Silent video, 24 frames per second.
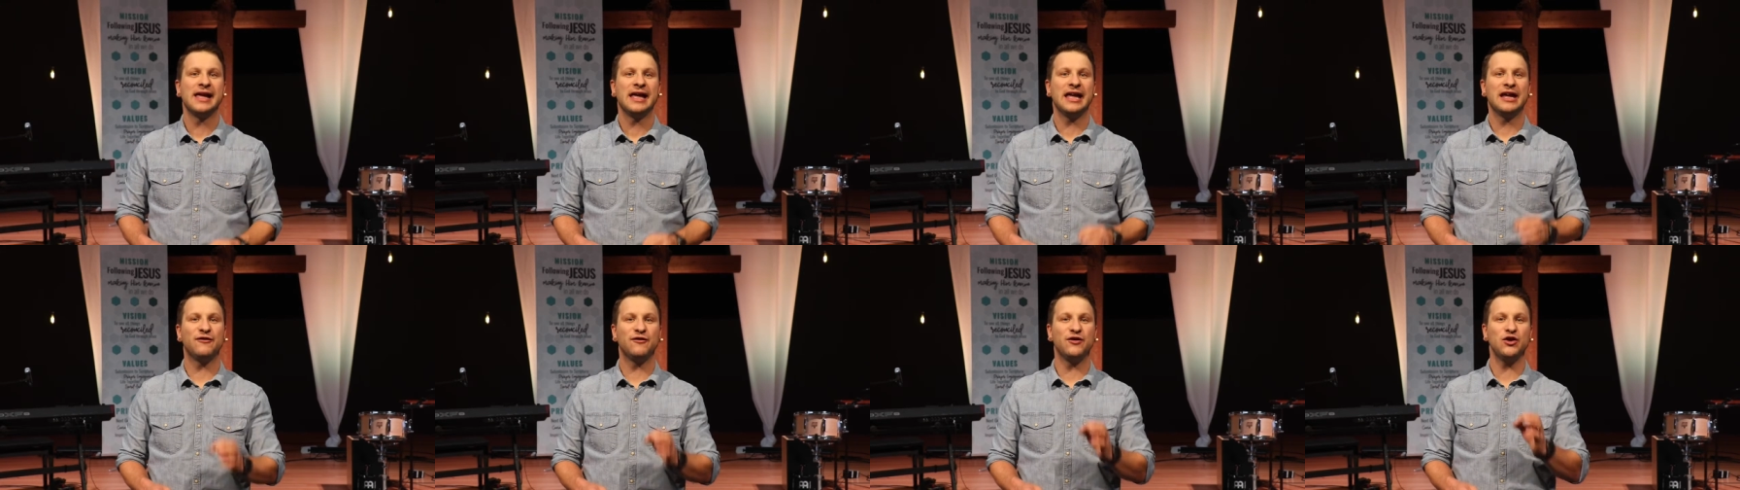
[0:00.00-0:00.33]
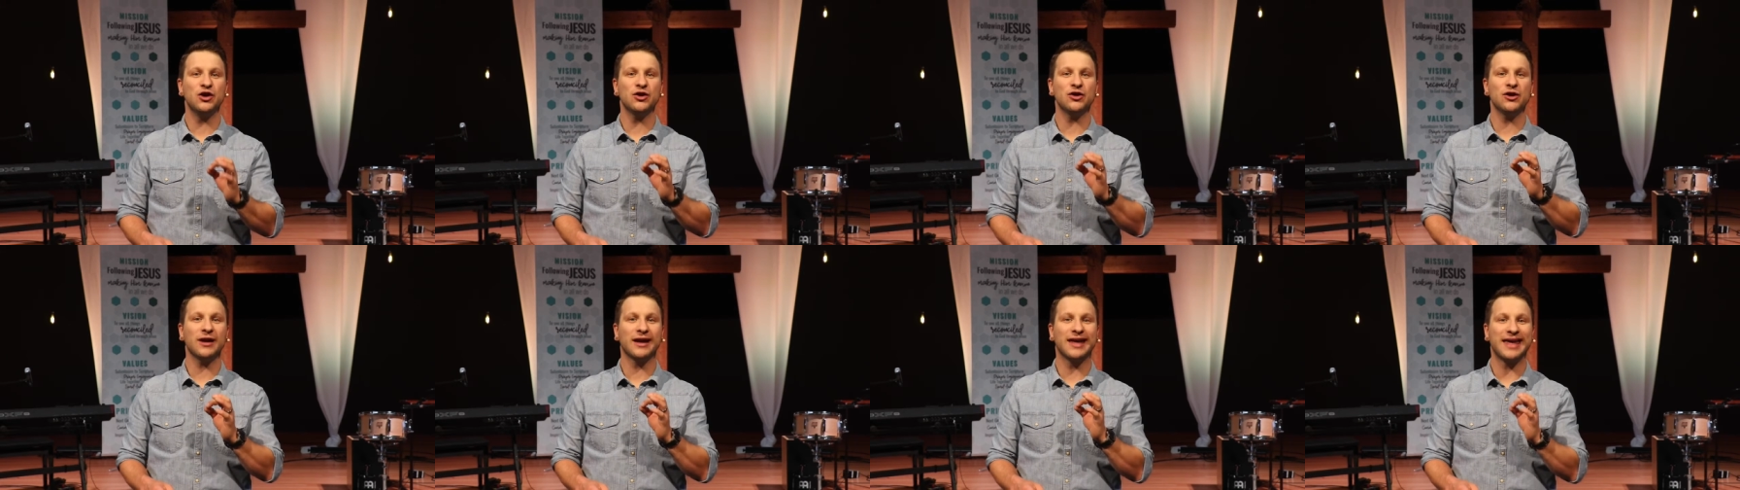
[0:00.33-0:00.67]
If
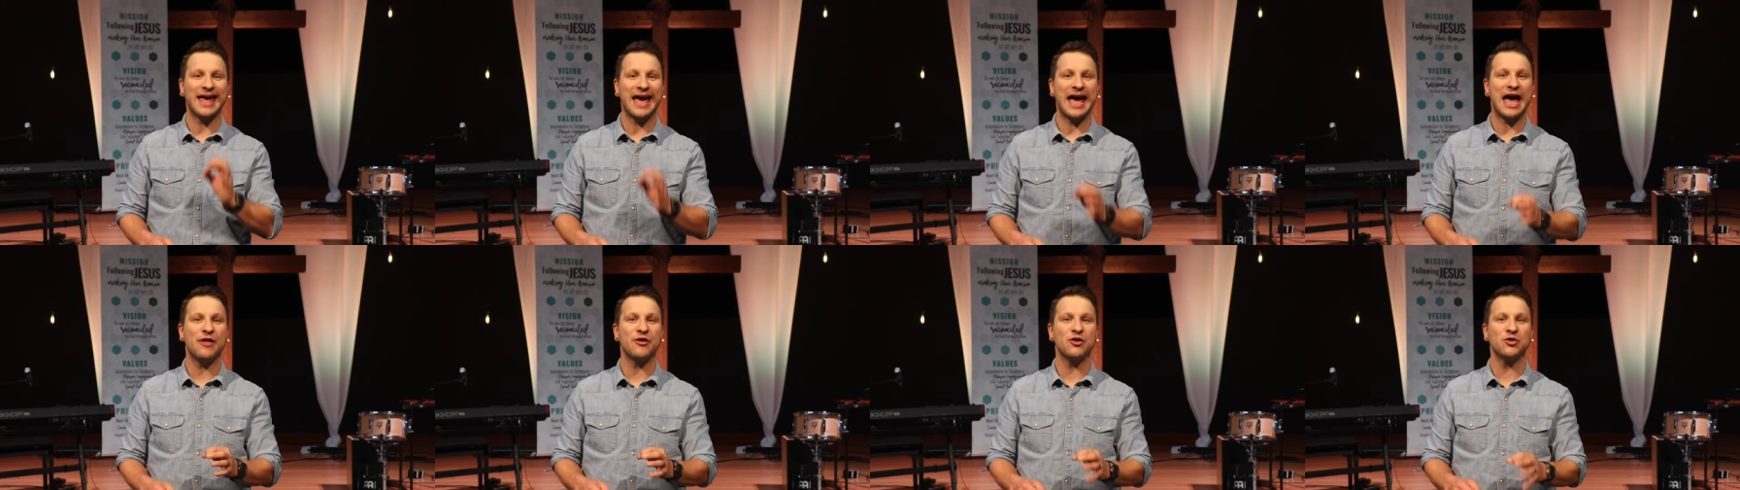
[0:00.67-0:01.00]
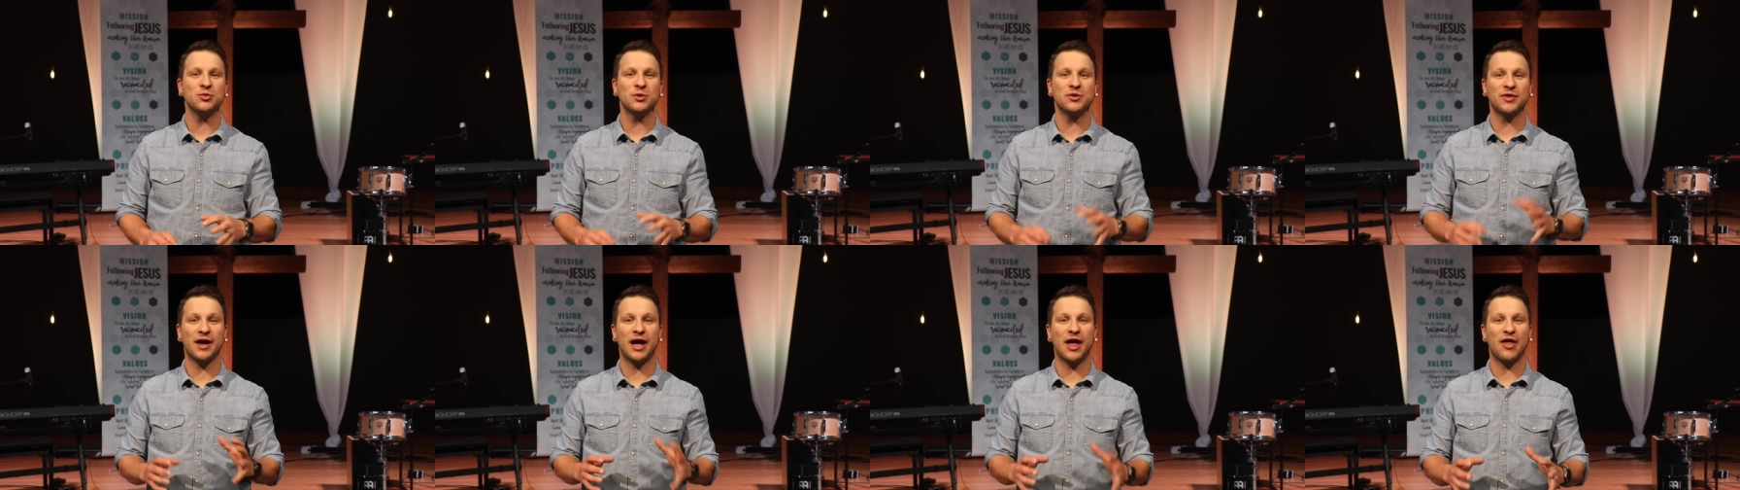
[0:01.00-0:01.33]
you're
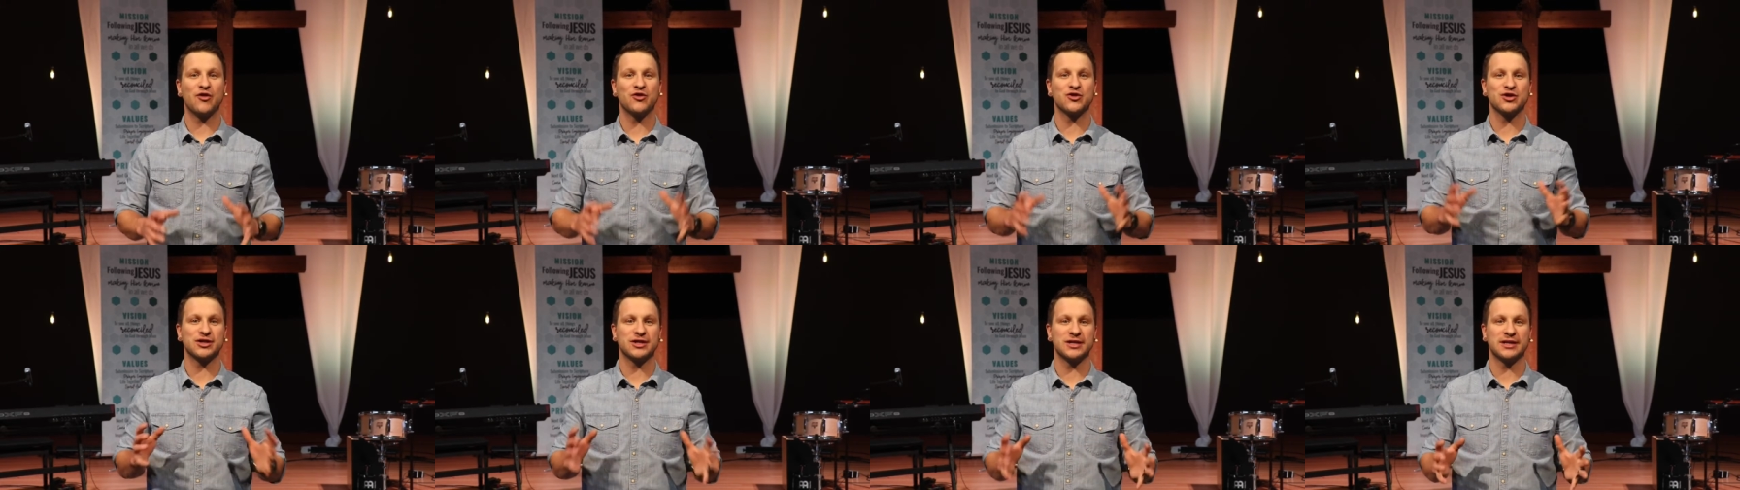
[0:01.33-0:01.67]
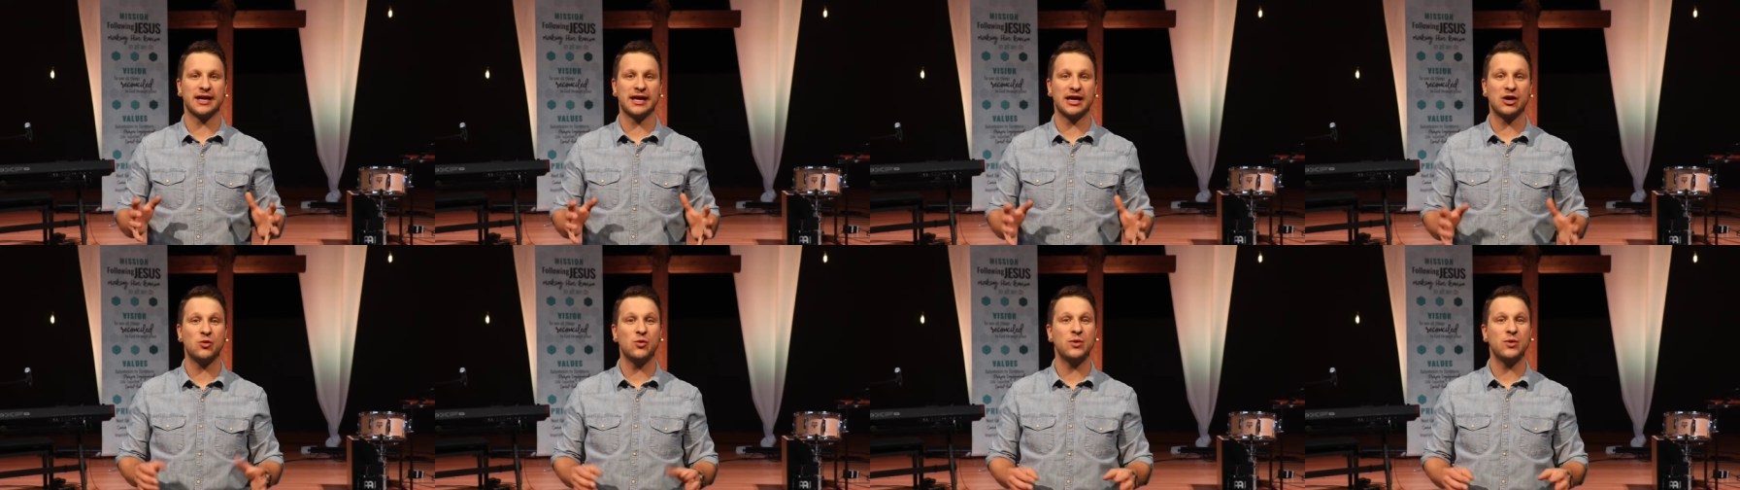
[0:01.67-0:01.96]
gathered with others today,